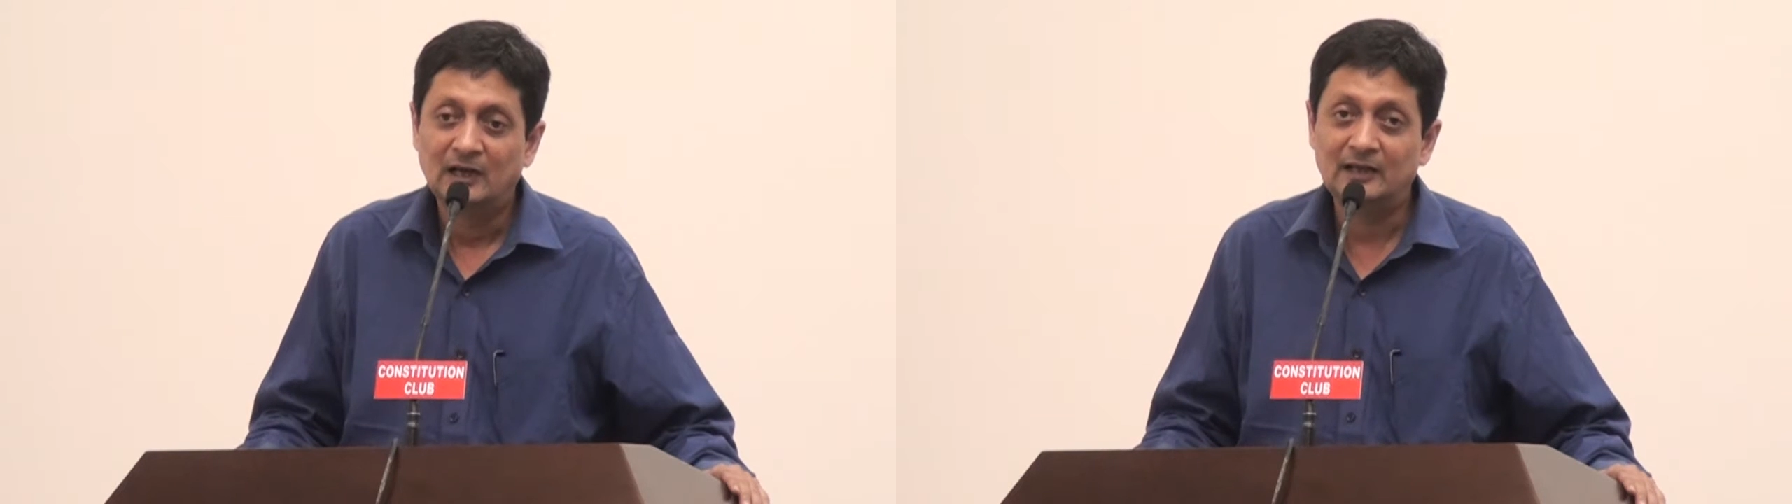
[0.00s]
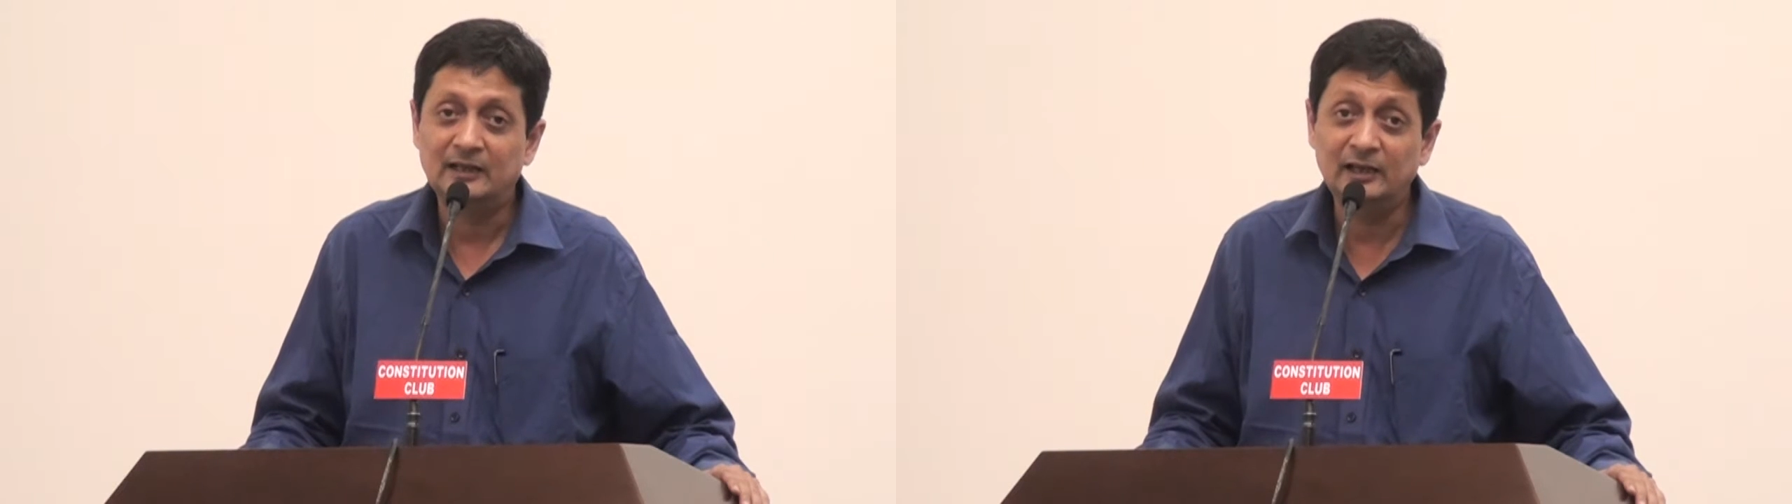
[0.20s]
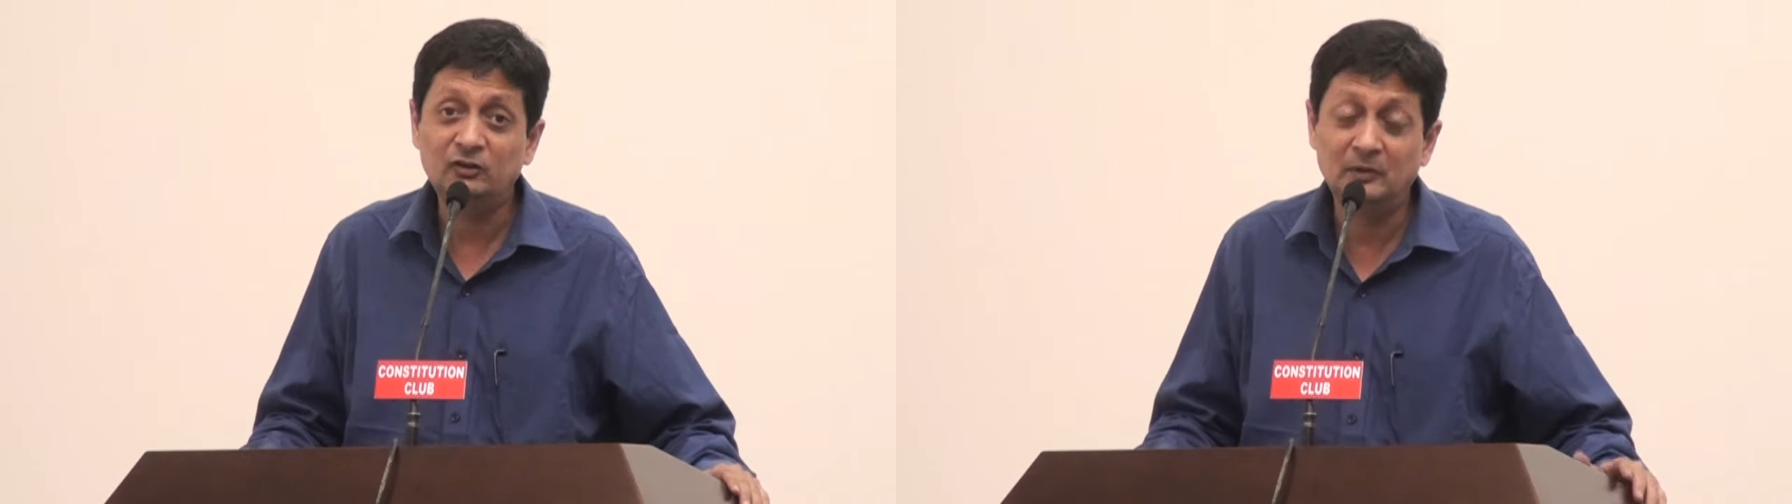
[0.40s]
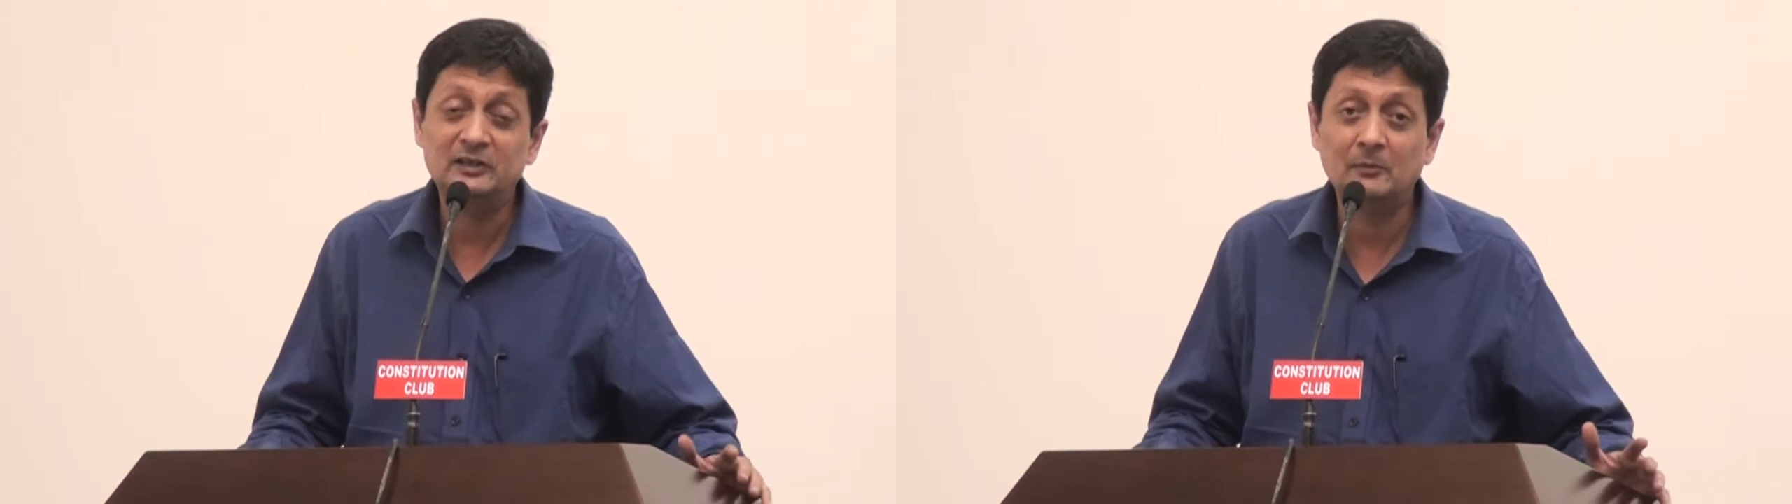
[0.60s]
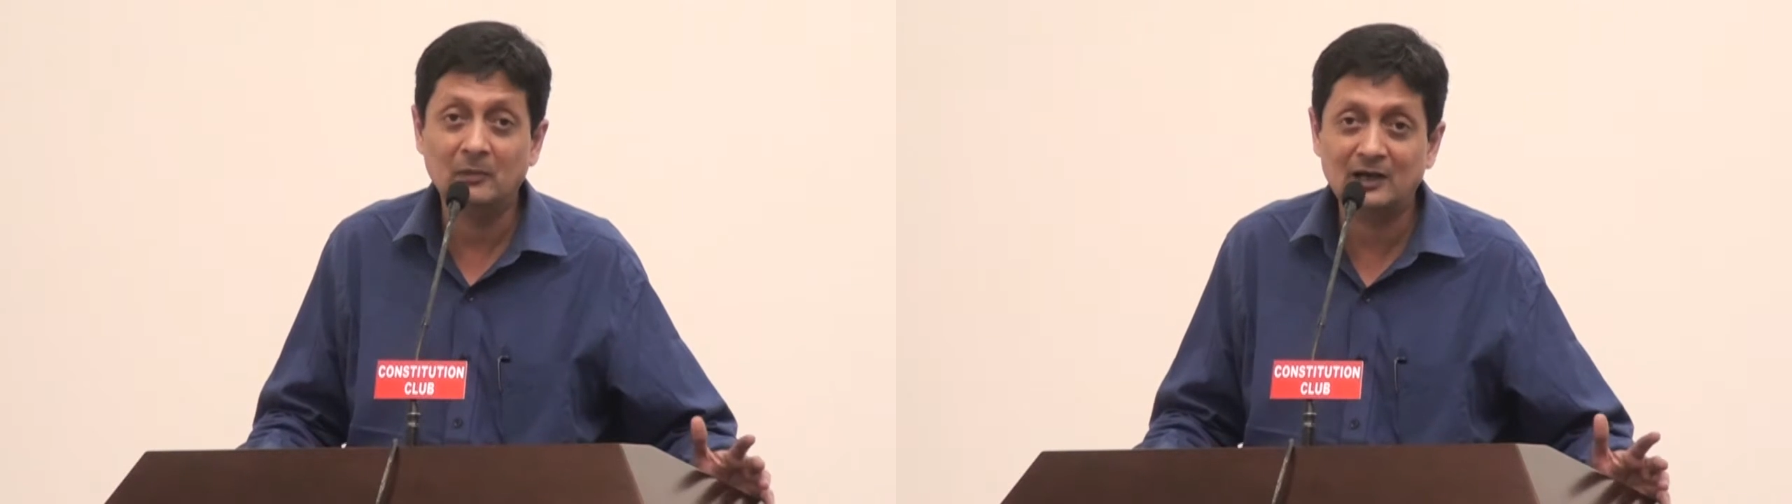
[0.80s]
And he's
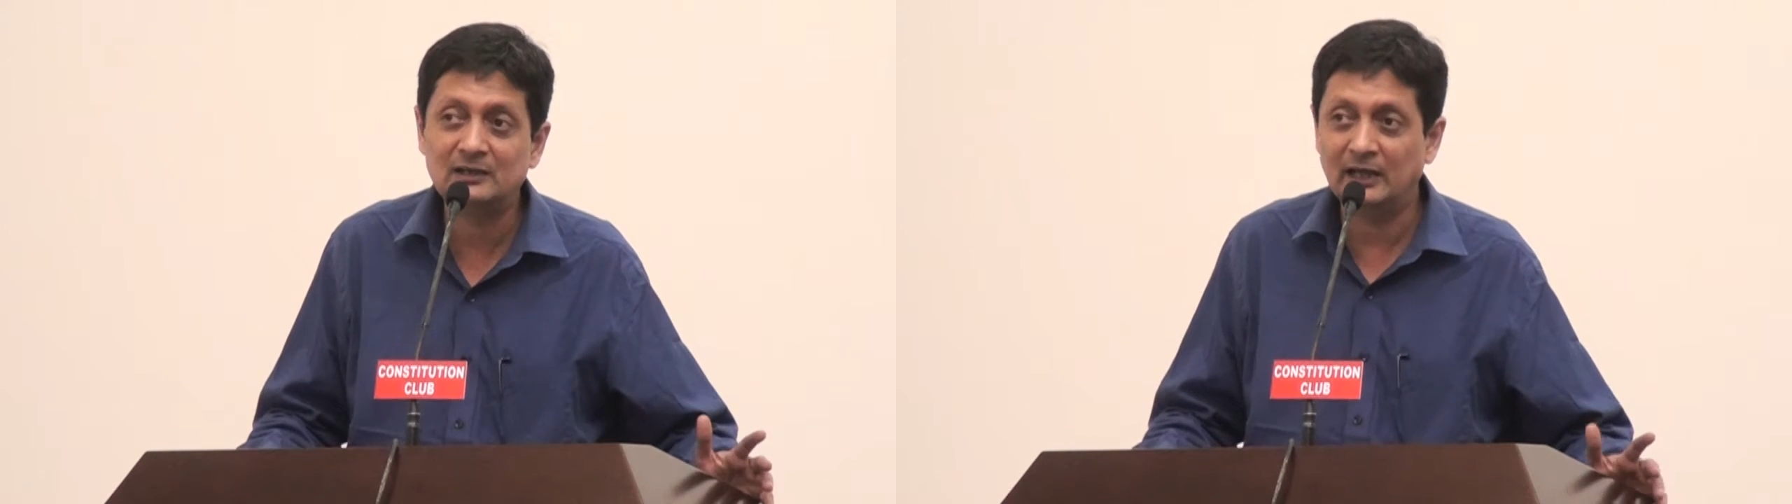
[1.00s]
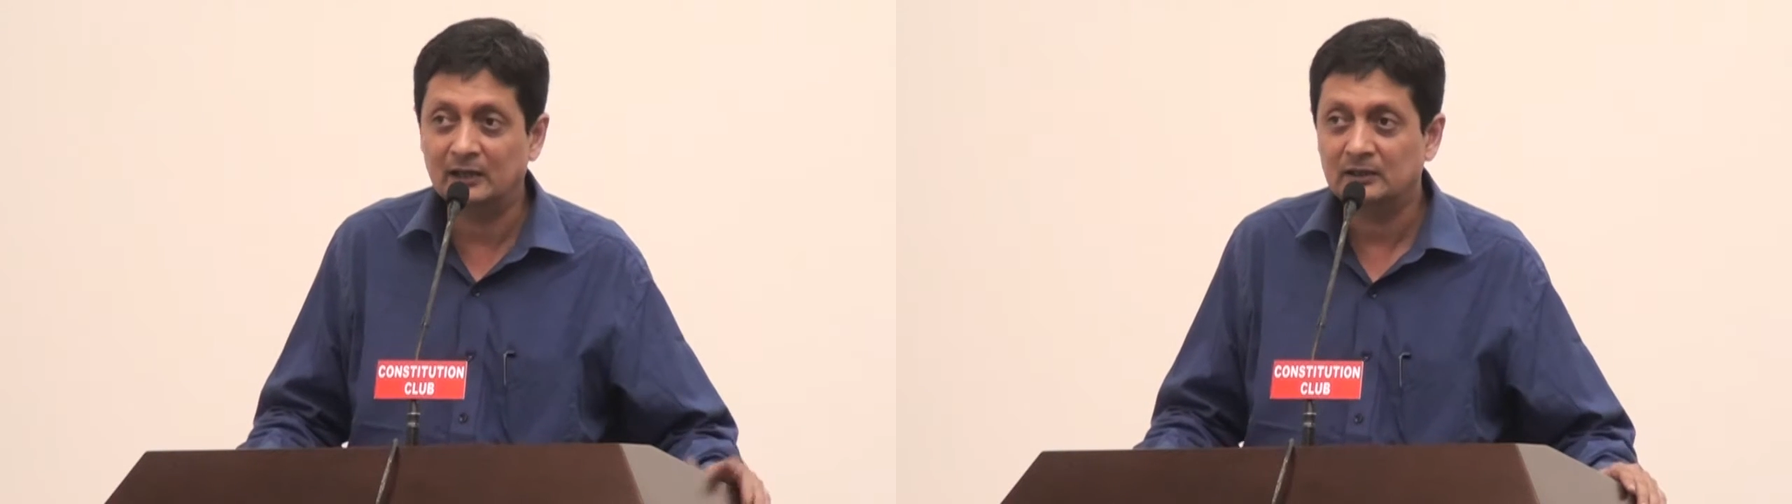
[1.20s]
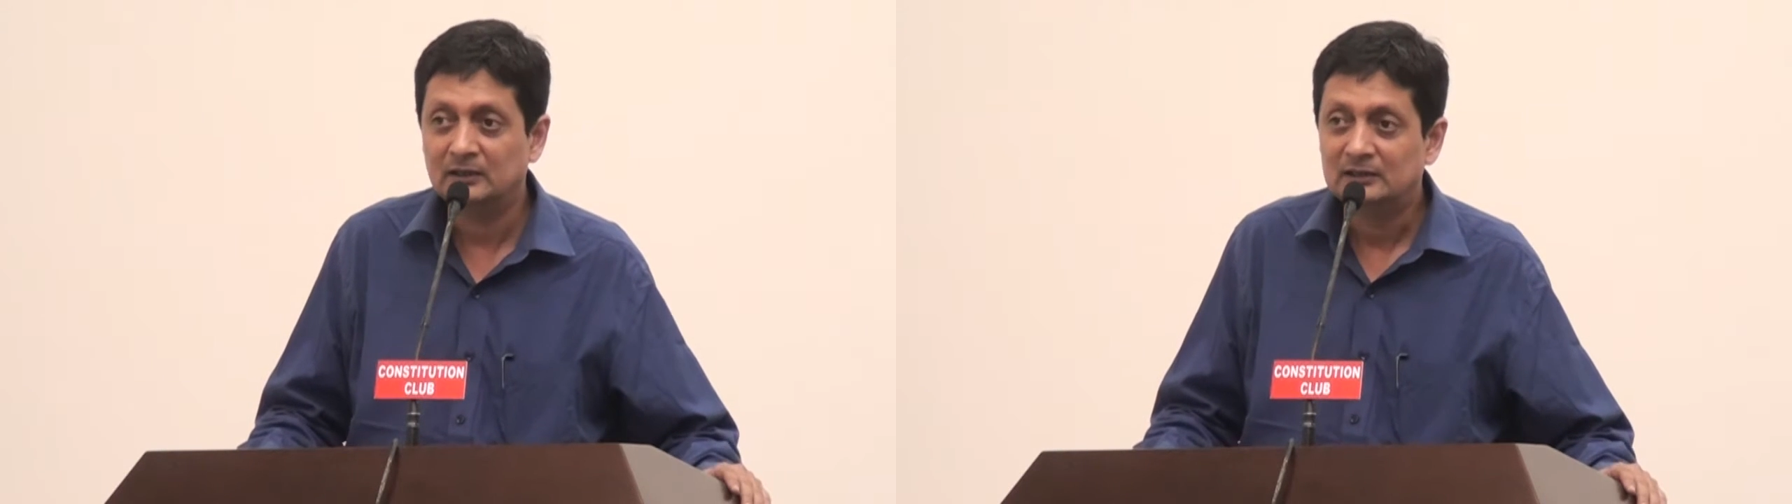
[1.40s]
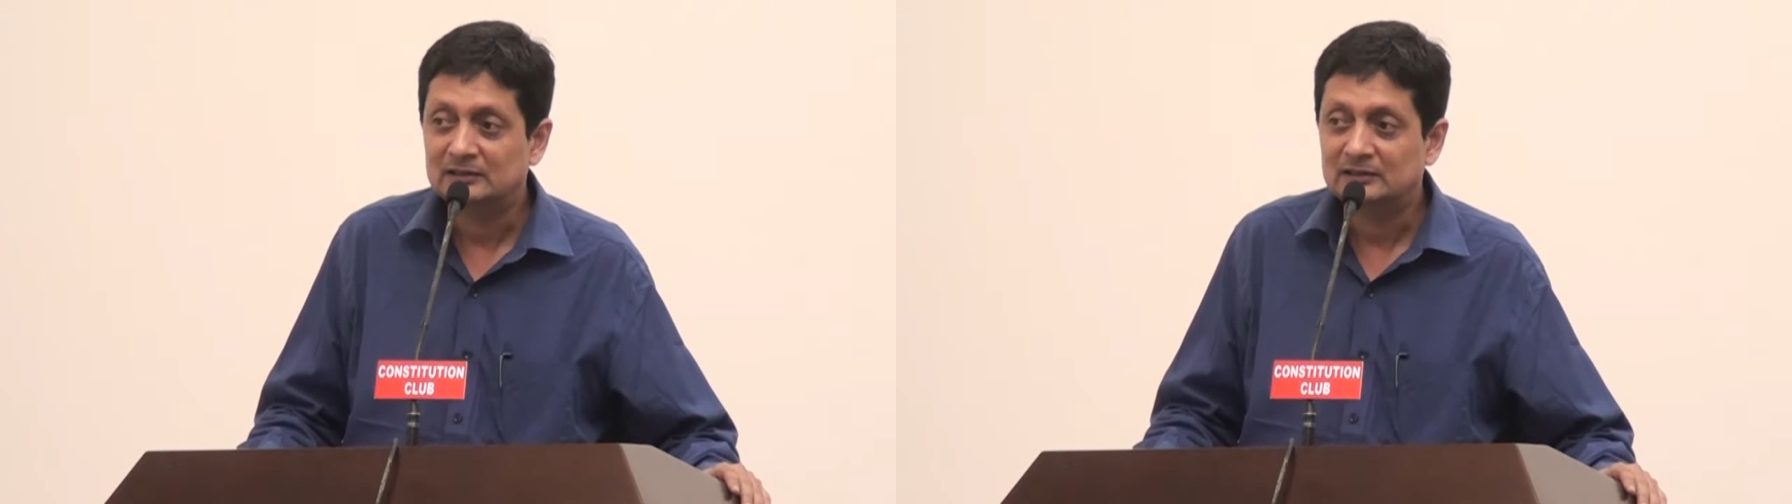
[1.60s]
been demanding